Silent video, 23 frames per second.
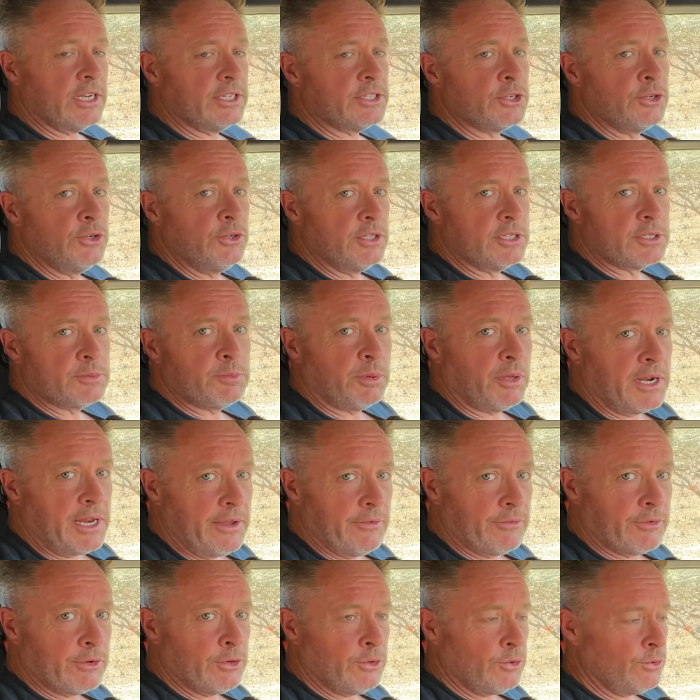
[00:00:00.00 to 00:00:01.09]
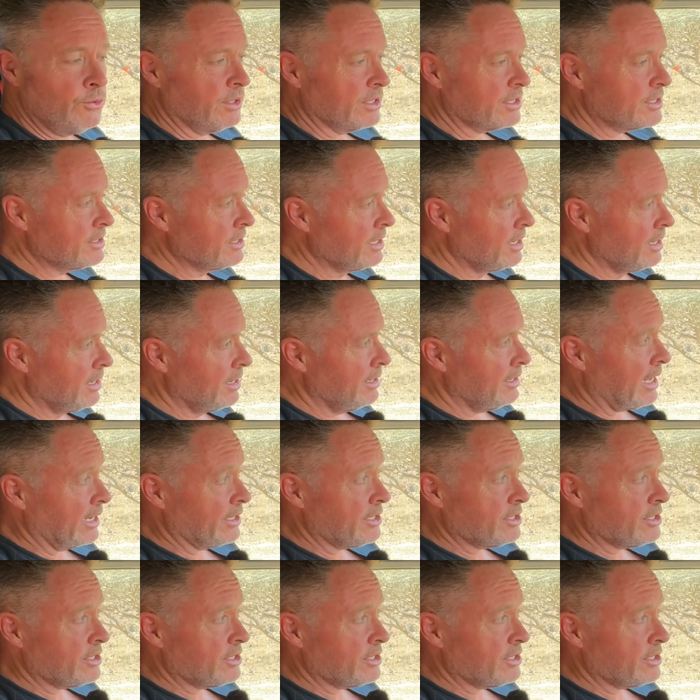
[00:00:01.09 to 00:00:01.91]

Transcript: too, there's plenty of coolness. Now,